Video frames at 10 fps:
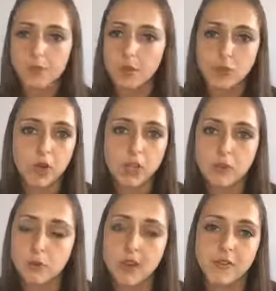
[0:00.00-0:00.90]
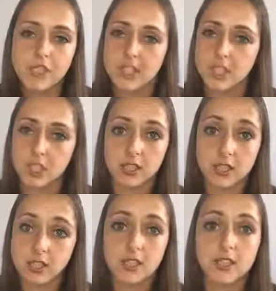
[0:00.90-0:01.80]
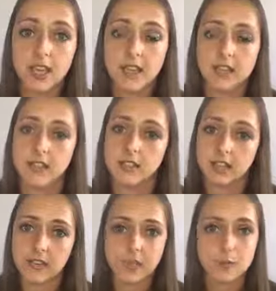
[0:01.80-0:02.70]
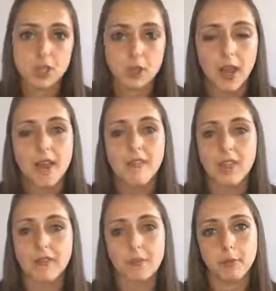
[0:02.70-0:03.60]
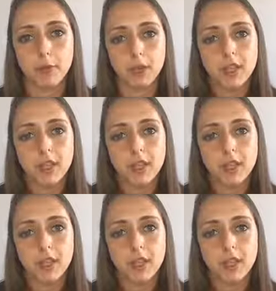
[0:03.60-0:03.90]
right through every session and to the end, and get them to have their input